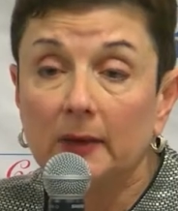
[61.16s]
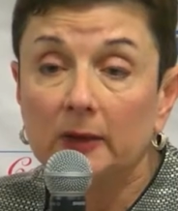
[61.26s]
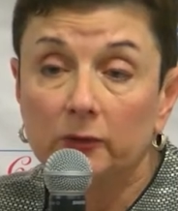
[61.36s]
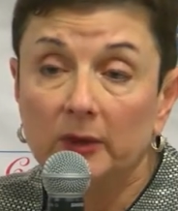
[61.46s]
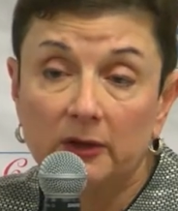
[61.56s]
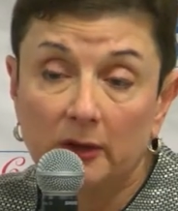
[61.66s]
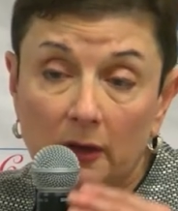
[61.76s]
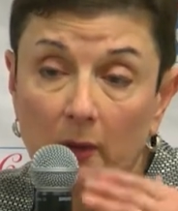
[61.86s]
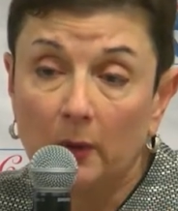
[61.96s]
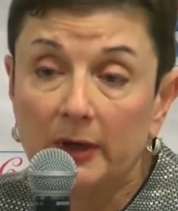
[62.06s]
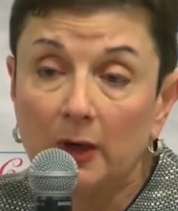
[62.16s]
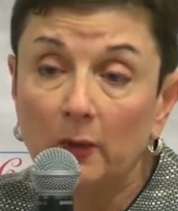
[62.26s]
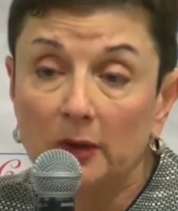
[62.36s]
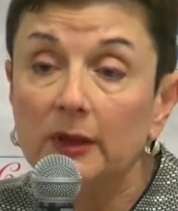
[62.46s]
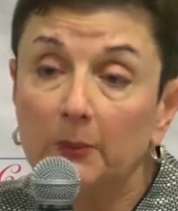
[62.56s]
in this region so that we
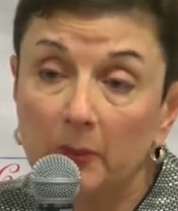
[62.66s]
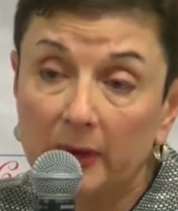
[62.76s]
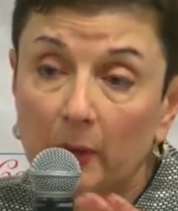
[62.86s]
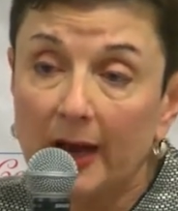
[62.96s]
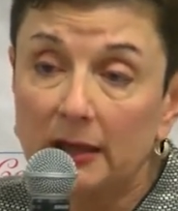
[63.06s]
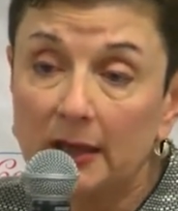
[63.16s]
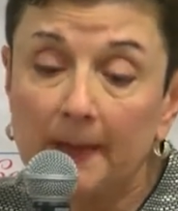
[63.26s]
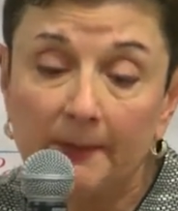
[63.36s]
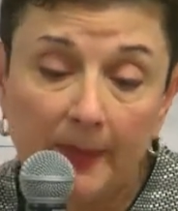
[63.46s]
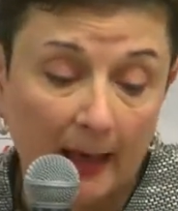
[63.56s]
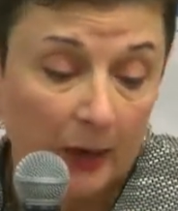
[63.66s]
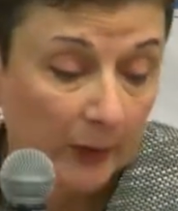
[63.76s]
don't flip, we rise up. Thank